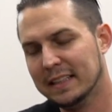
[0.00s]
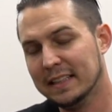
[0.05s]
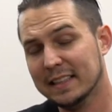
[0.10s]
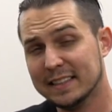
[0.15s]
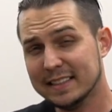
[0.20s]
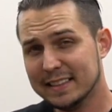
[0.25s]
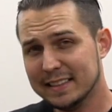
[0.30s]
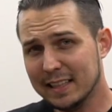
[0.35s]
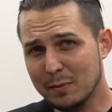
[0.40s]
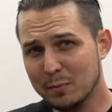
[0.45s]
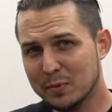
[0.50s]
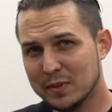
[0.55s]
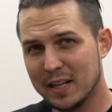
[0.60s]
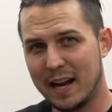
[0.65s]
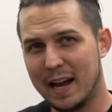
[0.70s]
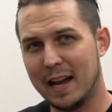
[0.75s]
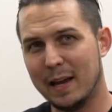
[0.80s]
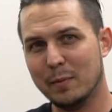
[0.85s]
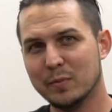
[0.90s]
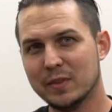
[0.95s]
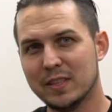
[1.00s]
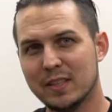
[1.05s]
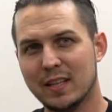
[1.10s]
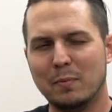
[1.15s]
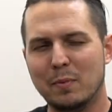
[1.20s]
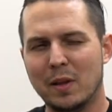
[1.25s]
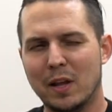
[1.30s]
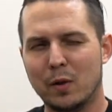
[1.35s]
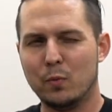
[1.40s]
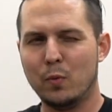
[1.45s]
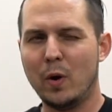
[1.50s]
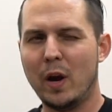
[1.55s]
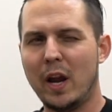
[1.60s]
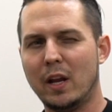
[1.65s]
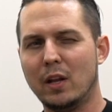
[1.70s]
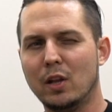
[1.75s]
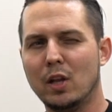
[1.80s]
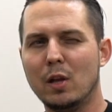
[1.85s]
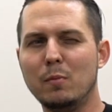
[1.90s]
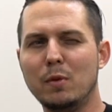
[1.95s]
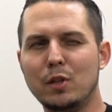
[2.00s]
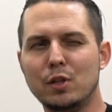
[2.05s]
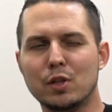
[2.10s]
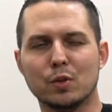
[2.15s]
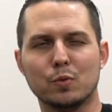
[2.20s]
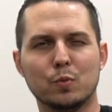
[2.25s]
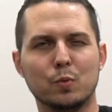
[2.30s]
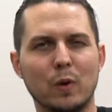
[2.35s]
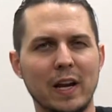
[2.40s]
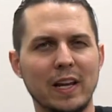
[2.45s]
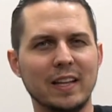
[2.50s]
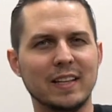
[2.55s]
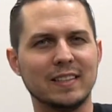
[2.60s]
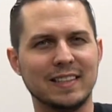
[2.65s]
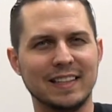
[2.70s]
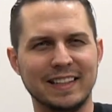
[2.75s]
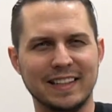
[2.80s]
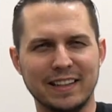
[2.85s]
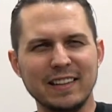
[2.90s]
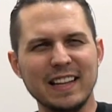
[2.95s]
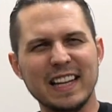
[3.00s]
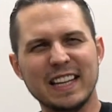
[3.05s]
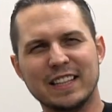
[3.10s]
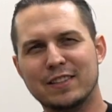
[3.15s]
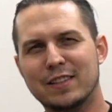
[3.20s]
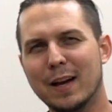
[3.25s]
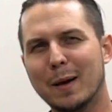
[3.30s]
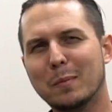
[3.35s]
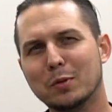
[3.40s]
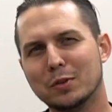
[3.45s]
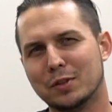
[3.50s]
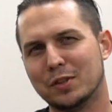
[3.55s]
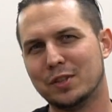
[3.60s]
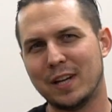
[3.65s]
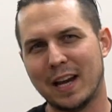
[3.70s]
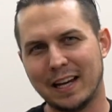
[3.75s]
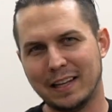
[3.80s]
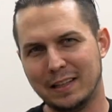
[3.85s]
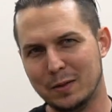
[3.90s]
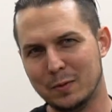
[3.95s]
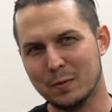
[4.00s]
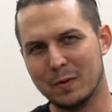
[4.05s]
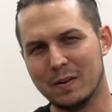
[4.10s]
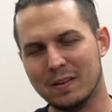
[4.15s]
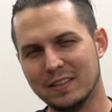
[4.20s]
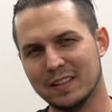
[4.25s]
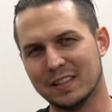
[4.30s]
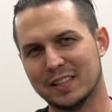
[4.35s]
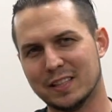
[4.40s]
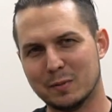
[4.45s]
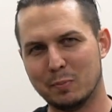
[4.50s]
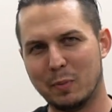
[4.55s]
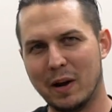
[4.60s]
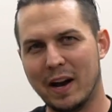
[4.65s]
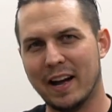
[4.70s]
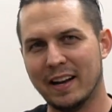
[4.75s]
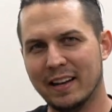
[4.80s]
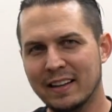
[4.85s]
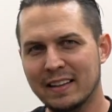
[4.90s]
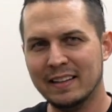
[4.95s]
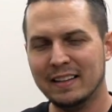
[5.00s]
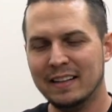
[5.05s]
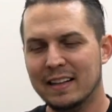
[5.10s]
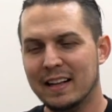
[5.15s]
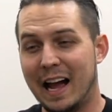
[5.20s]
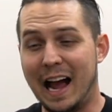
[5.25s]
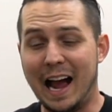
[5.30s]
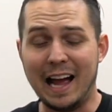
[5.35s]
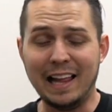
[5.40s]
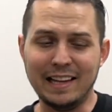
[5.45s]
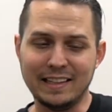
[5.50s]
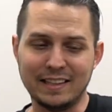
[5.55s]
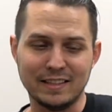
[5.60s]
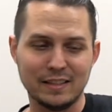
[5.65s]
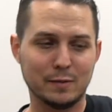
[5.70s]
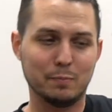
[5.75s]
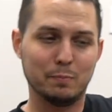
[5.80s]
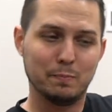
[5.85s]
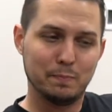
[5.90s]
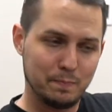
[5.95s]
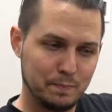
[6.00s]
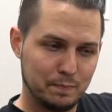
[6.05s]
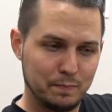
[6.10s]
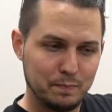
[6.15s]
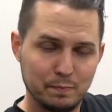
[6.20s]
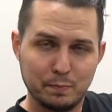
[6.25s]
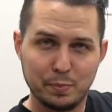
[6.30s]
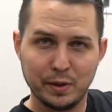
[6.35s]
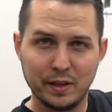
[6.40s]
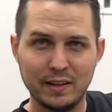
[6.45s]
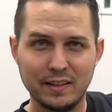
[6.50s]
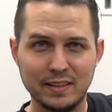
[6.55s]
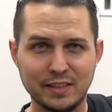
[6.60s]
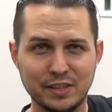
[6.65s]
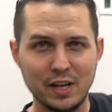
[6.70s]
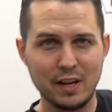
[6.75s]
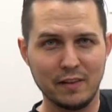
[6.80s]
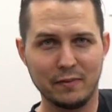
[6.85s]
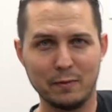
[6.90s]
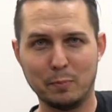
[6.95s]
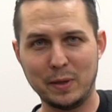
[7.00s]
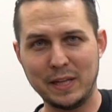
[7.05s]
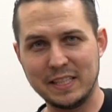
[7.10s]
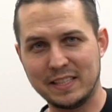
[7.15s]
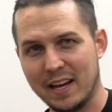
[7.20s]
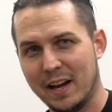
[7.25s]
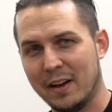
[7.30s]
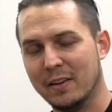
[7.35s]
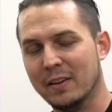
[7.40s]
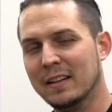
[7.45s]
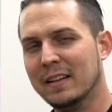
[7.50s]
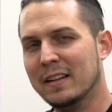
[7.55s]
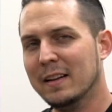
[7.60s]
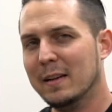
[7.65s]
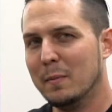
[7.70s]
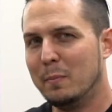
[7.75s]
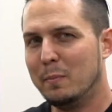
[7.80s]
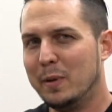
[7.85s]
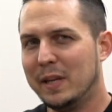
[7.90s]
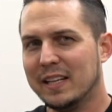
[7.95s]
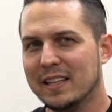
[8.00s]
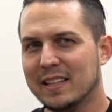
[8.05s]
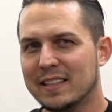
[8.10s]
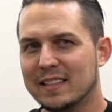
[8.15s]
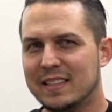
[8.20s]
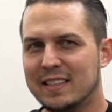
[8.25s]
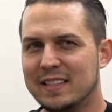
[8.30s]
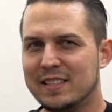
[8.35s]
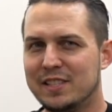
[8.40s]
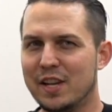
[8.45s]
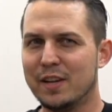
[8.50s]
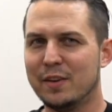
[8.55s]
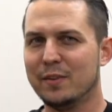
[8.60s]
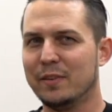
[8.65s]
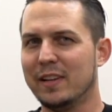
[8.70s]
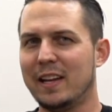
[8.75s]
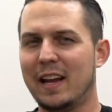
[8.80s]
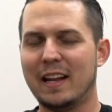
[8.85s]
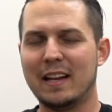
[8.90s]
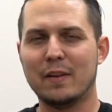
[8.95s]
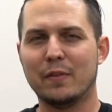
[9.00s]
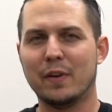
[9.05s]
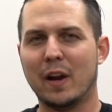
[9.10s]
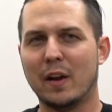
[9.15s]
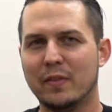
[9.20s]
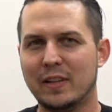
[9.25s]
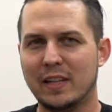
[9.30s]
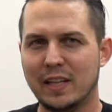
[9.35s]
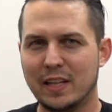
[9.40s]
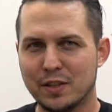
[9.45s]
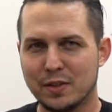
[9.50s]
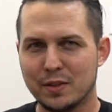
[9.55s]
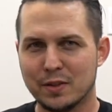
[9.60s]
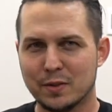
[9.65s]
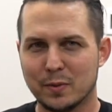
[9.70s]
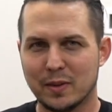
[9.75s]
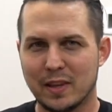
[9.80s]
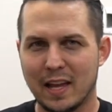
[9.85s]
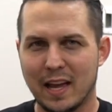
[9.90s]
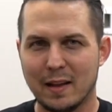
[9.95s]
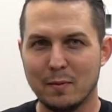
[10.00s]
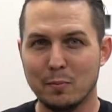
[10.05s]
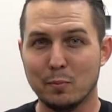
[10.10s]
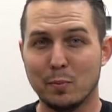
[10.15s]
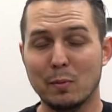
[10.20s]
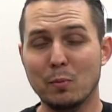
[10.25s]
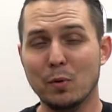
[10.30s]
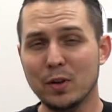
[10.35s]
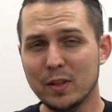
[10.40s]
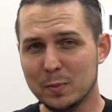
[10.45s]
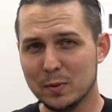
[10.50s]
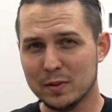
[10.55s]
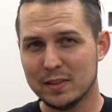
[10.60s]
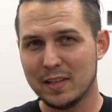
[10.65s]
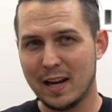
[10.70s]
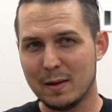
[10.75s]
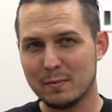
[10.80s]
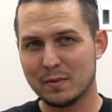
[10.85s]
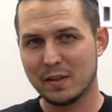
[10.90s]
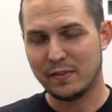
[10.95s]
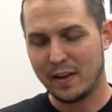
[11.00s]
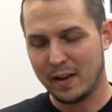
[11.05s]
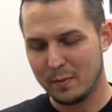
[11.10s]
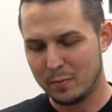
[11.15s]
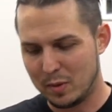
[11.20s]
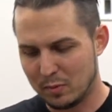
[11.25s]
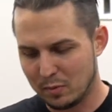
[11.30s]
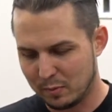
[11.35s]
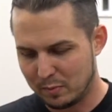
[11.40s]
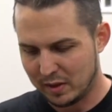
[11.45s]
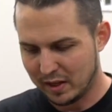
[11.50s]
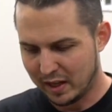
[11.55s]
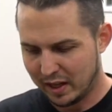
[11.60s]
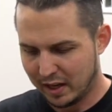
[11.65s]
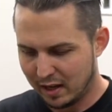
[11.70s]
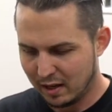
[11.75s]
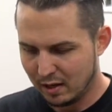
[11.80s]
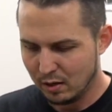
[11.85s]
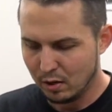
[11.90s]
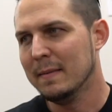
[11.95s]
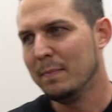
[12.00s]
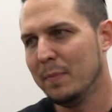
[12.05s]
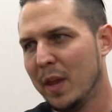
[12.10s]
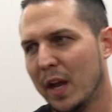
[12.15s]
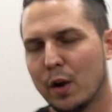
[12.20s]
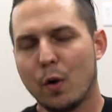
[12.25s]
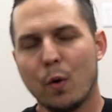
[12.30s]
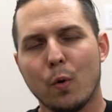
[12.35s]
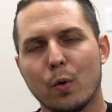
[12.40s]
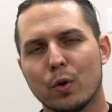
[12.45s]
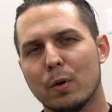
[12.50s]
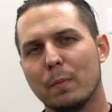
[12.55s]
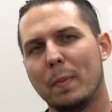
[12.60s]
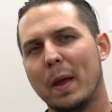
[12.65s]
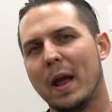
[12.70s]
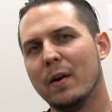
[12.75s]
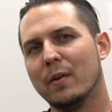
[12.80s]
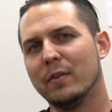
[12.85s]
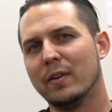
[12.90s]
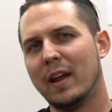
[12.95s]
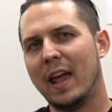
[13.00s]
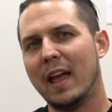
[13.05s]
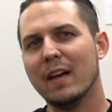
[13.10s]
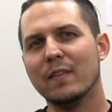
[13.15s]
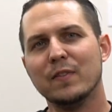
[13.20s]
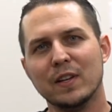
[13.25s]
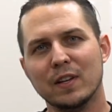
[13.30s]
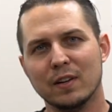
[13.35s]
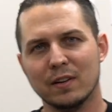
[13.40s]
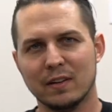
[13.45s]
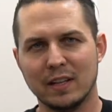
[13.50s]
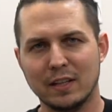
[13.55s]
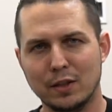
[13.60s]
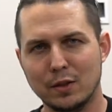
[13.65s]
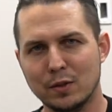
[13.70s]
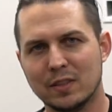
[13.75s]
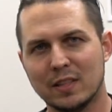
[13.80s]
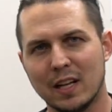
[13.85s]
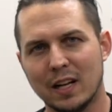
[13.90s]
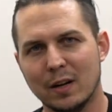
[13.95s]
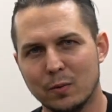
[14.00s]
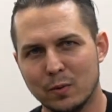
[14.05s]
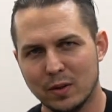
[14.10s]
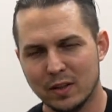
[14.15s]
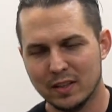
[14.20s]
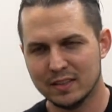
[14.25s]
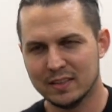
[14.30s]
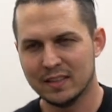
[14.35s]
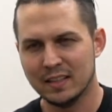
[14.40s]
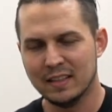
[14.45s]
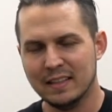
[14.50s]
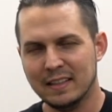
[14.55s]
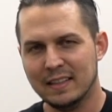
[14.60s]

Sometimes be like, wait, let me just weigh this thing. And they'll like double check you on the spot. I like to just put it on the shelf and peace out, because generally I never have any issues with that. But multiple times I've had people be like, 1/4 pound heavier than you said it was.